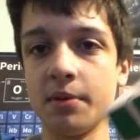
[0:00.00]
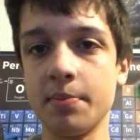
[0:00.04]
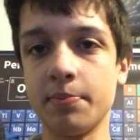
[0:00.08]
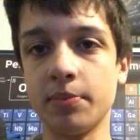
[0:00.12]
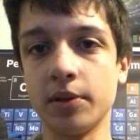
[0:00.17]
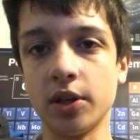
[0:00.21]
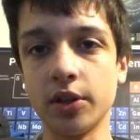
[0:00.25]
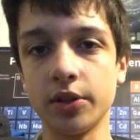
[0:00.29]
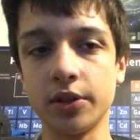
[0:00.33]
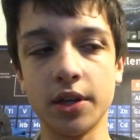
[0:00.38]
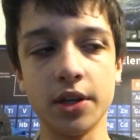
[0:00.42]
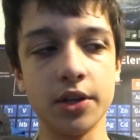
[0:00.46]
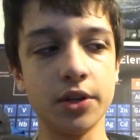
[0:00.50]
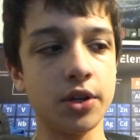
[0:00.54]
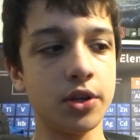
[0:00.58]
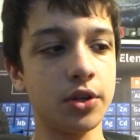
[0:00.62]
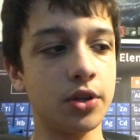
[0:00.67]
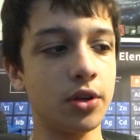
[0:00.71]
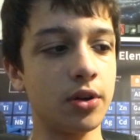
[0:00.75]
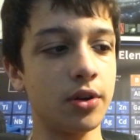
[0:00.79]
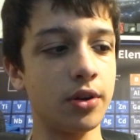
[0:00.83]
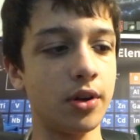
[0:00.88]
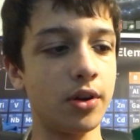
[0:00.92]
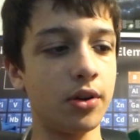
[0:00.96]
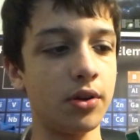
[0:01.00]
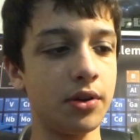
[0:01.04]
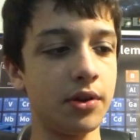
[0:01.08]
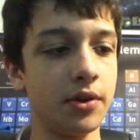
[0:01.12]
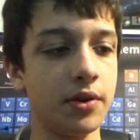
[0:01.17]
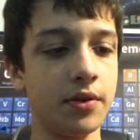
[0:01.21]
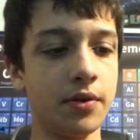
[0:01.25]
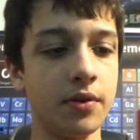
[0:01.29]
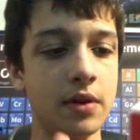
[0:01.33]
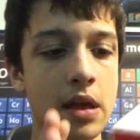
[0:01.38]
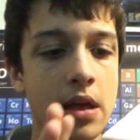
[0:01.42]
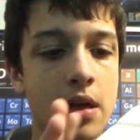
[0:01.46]
to be plugged in to turn on.
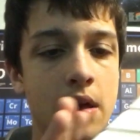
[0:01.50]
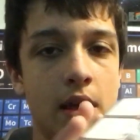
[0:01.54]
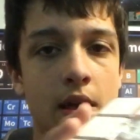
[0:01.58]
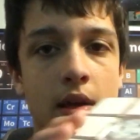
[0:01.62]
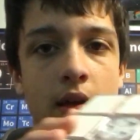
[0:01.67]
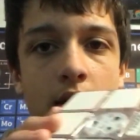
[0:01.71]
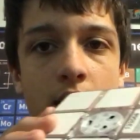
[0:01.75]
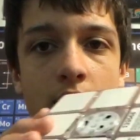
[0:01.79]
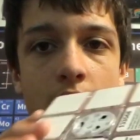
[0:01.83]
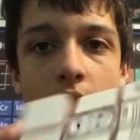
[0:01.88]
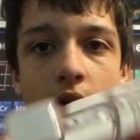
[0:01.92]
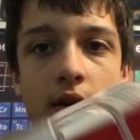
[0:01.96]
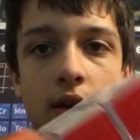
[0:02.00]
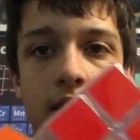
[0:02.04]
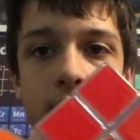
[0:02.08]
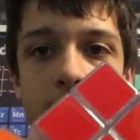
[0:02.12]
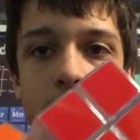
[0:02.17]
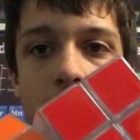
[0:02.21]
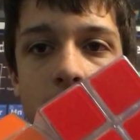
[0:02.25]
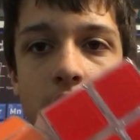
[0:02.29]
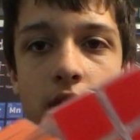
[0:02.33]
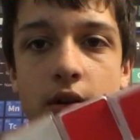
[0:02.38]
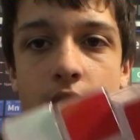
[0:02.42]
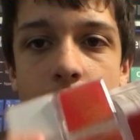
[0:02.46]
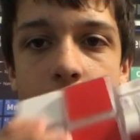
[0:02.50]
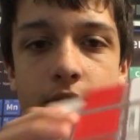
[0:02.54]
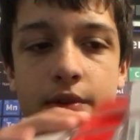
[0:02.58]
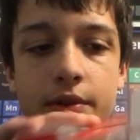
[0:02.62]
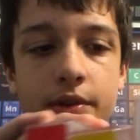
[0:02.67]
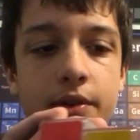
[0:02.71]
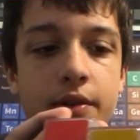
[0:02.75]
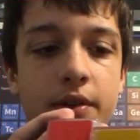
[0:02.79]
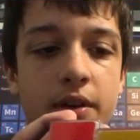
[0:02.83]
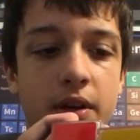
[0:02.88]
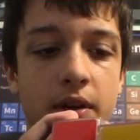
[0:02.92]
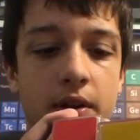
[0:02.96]
It
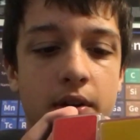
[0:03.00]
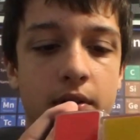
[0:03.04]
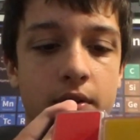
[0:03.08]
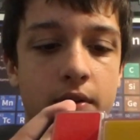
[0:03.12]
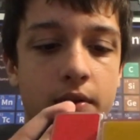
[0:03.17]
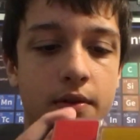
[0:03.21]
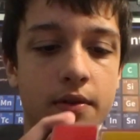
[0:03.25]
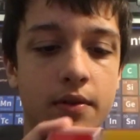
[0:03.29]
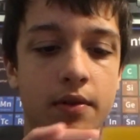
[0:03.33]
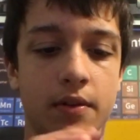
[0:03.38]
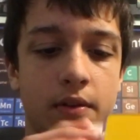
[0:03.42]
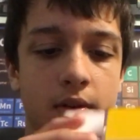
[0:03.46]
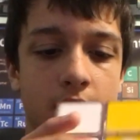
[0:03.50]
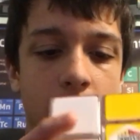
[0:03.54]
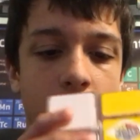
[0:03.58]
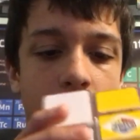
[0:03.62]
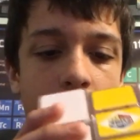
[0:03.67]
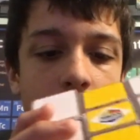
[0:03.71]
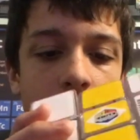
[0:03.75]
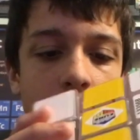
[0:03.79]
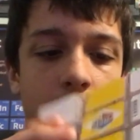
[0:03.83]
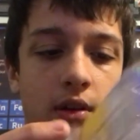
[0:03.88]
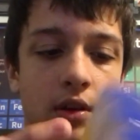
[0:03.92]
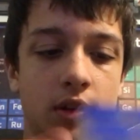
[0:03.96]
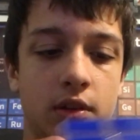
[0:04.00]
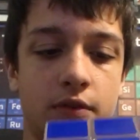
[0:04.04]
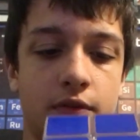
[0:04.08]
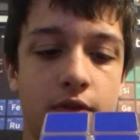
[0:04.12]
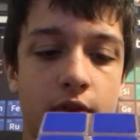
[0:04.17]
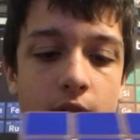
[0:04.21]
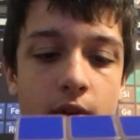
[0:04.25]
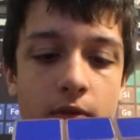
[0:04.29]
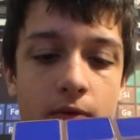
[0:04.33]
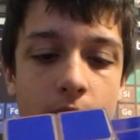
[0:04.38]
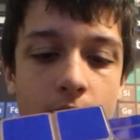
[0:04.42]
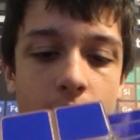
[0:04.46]
turns. It's
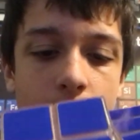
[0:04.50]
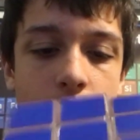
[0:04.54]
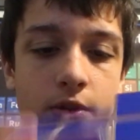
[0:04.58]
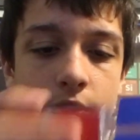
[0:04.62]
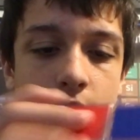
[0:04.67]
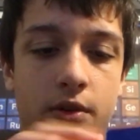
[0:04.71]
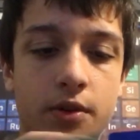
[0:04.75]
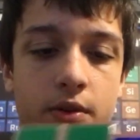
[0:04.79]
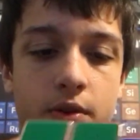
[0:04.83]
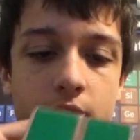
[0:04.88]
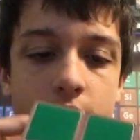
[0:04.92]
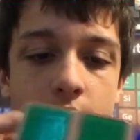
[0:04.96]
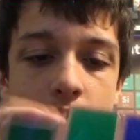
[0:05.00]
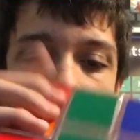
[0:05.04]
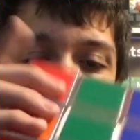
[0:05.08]
fully functional.